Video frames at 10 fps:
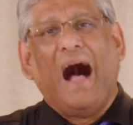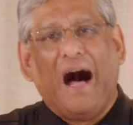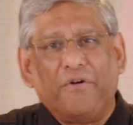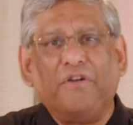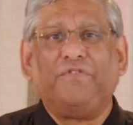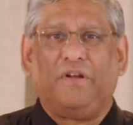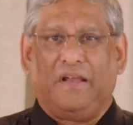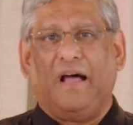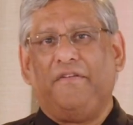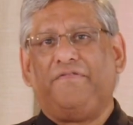out of your
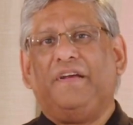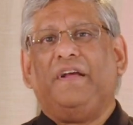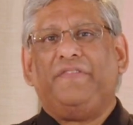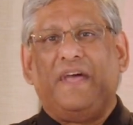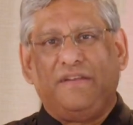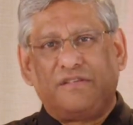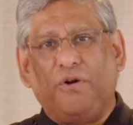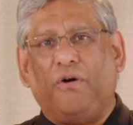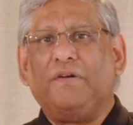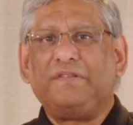life that is
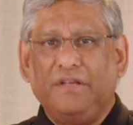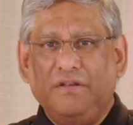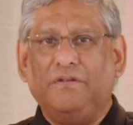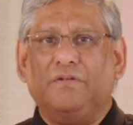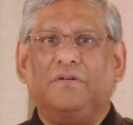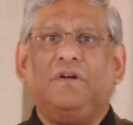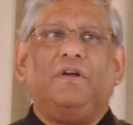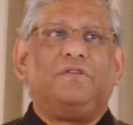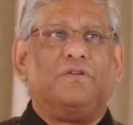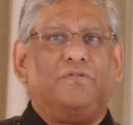causing you
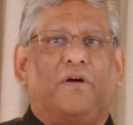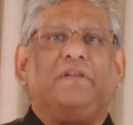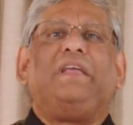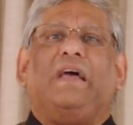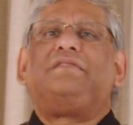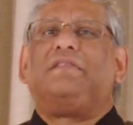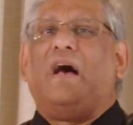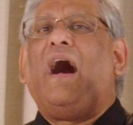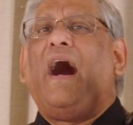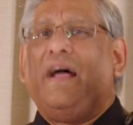to not get to
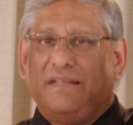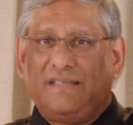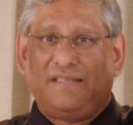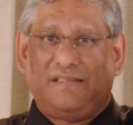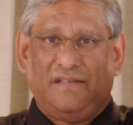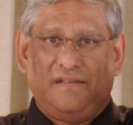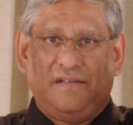the heights